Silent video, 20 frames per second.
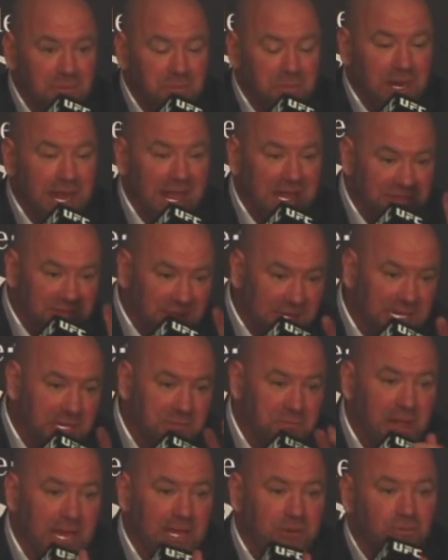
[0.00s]
but I think
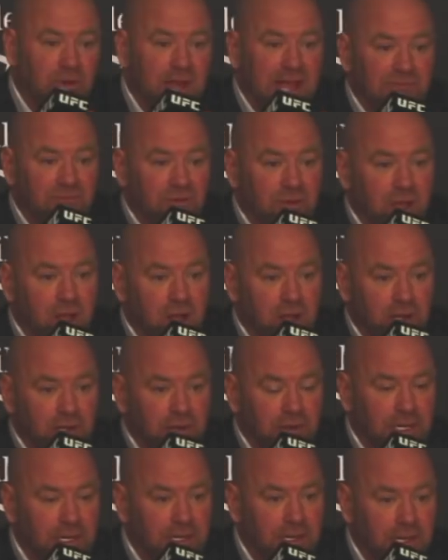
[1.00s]
it might rival
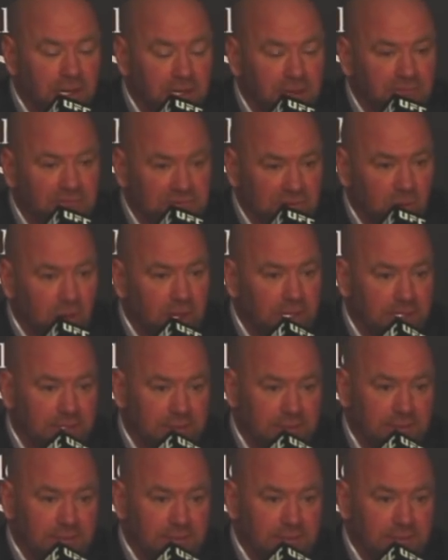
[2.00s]
Conor and Floyd.